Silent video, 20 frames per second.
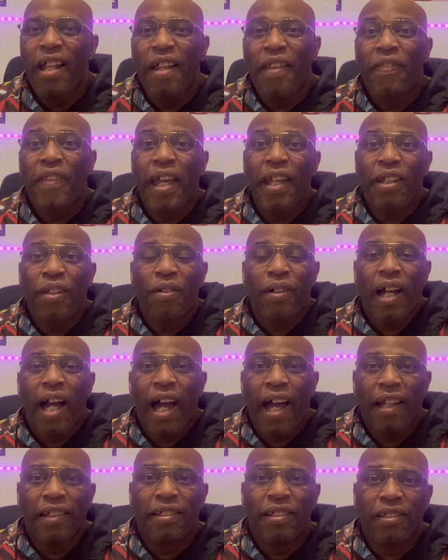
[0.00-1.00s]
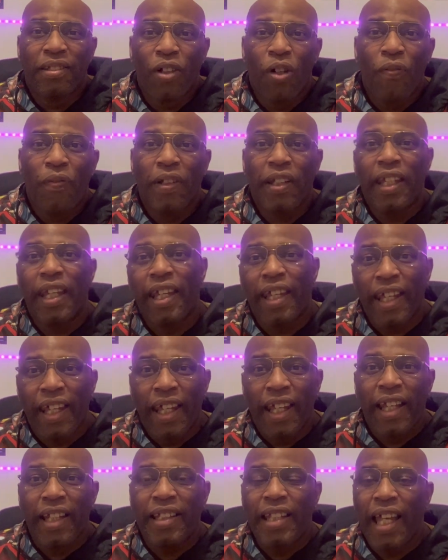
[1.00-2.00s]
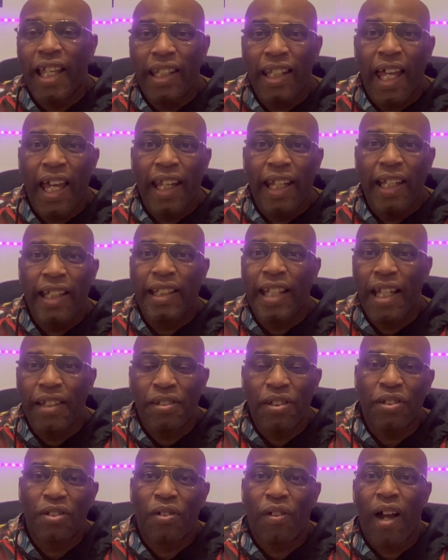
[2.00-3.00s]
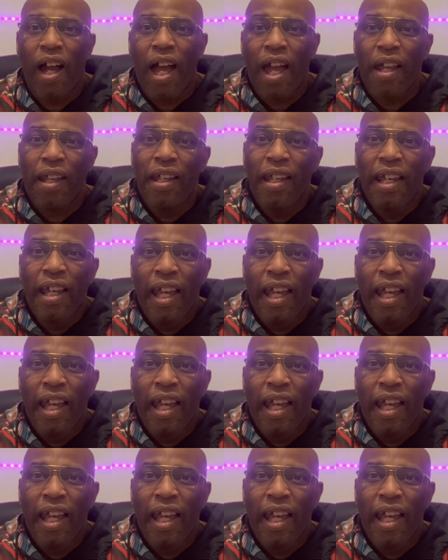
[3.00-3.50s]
thank you guys. Don't forget, hit that like, hit that subscribe,